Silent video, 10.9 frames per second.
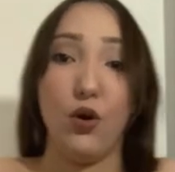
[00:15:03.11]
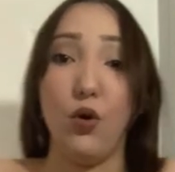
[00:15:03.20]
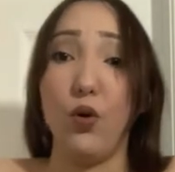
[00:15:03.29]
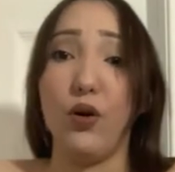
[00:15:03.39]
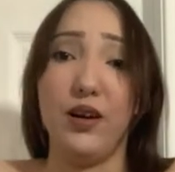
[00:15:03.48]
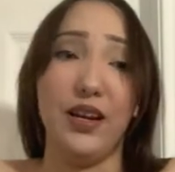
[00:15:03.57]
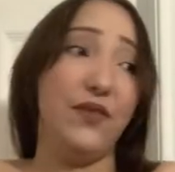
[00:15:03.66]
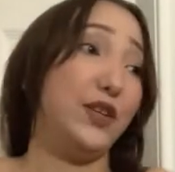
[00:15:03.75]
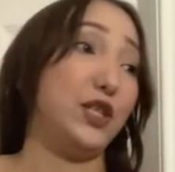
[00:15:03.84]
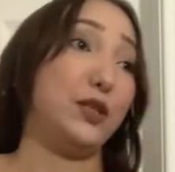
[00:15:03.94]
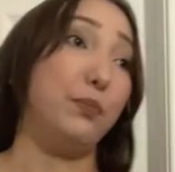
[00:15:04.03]
or even
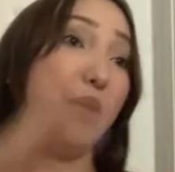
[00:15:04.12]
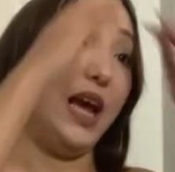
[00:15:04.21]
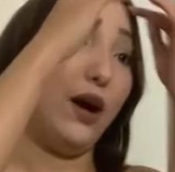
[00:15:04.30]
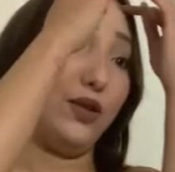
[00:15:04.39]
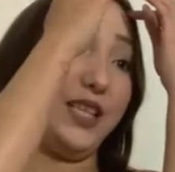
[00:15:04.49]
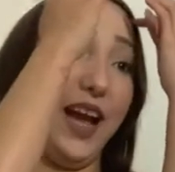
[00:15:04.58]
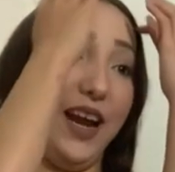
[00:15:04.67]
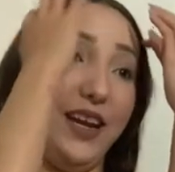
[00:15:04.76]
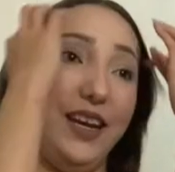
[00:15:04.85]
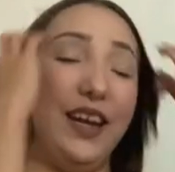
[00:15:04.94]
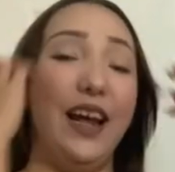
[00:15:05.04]
just be outside in it.